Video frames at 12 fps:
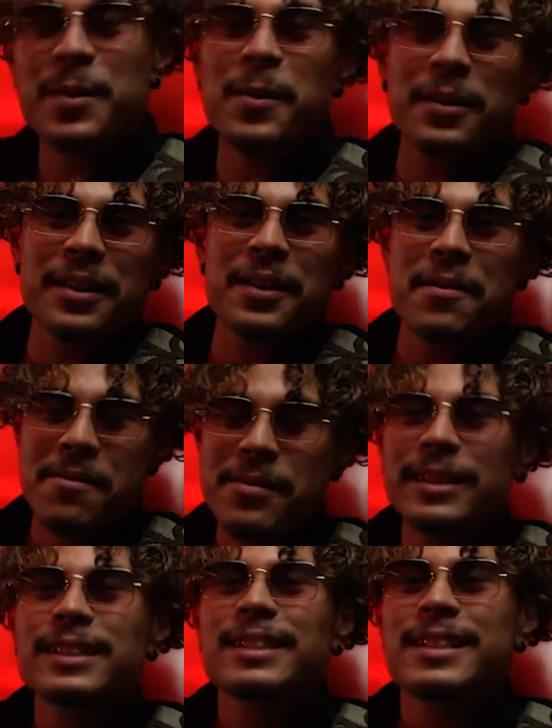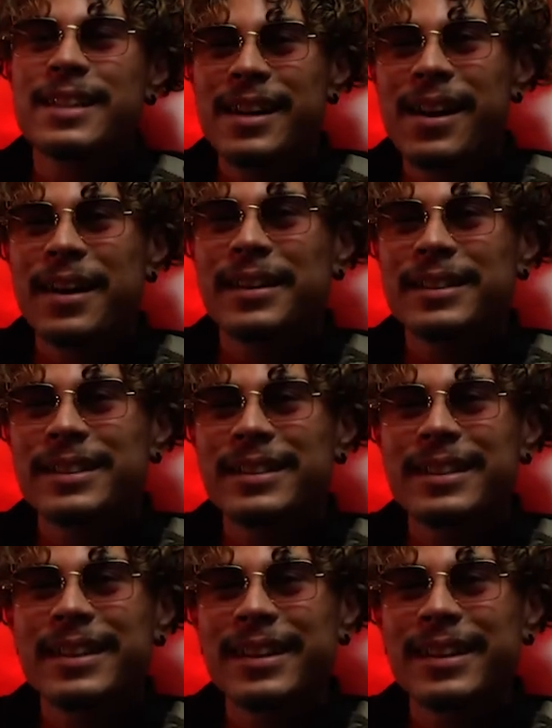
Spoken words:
For the year, a bucket list year.